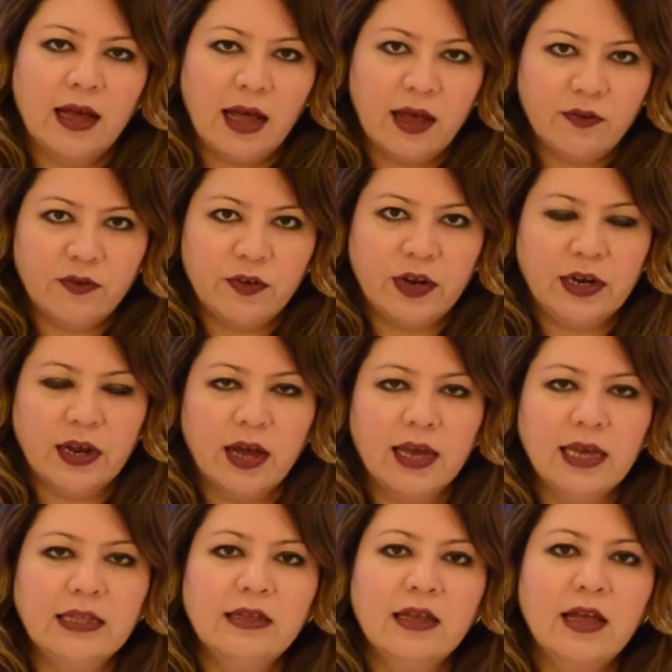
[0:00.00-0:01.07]
every
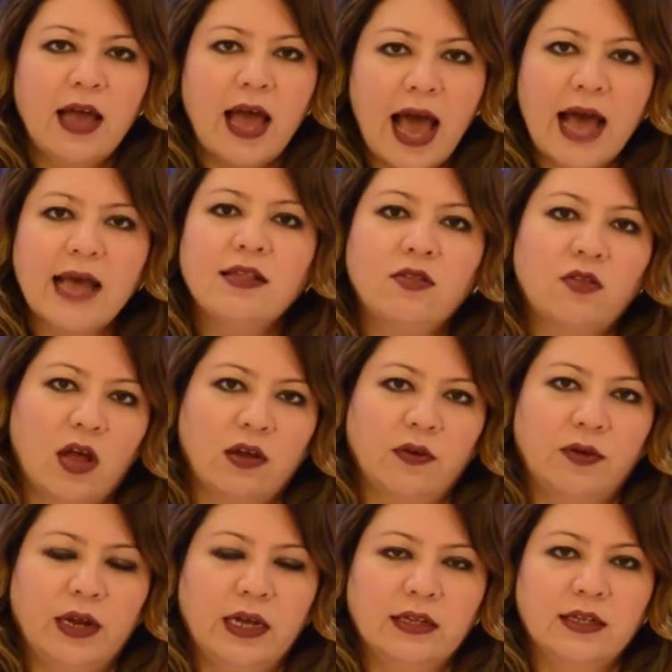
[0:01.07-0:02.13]
night, as
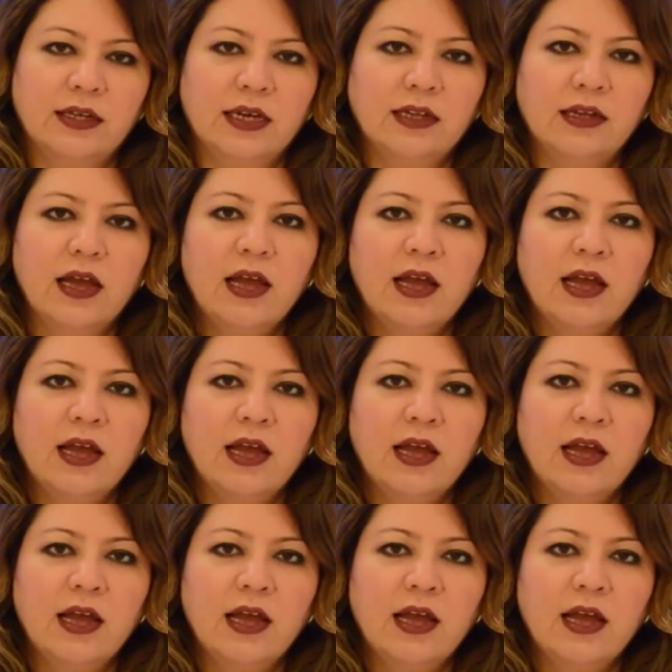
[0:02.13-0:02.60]
tolerated.